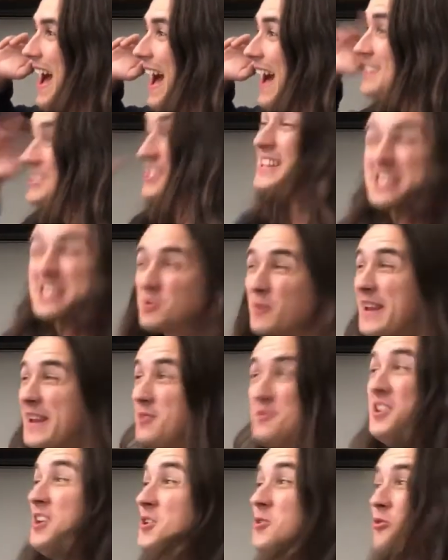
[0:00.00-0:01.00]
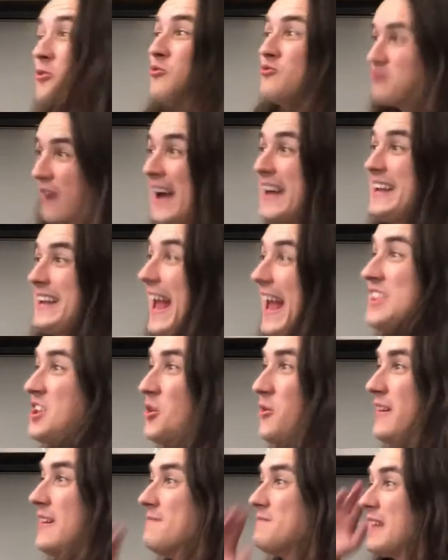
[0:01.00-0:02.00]
So that's what you do, right?
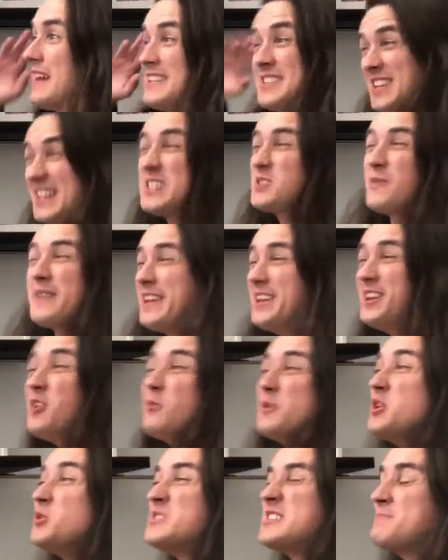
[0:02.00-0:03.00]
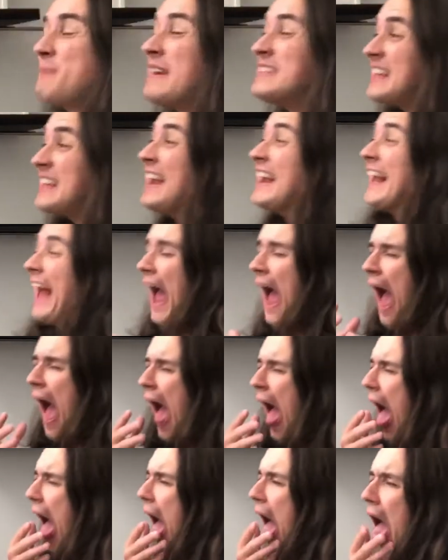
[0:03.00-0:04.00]
So that's what you do, and you spending,
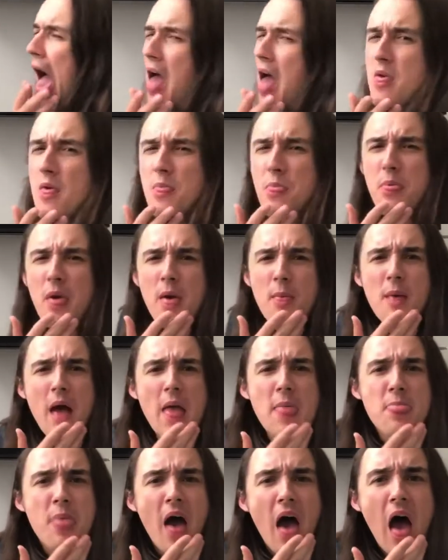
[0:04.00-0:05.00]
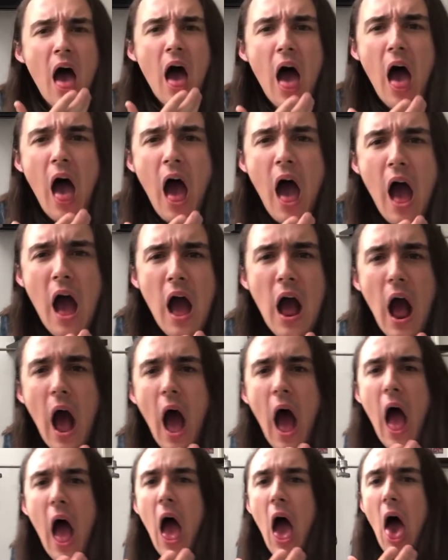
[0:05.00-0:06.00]
it bit my tongue.
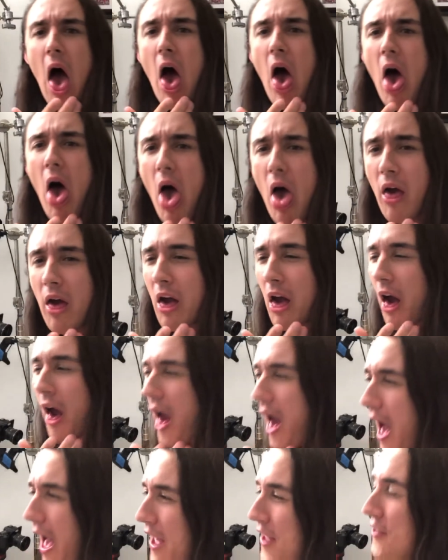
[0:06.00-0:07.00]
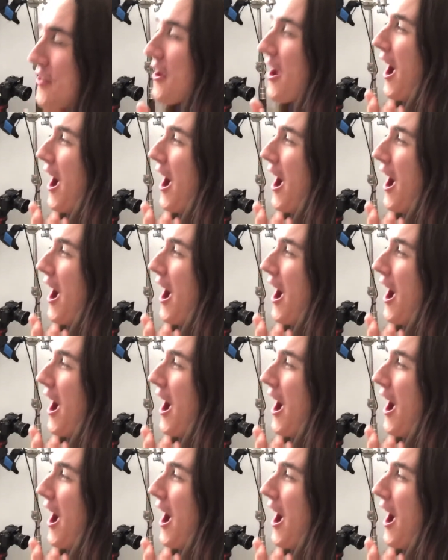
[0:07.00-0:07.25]
Oh gosh.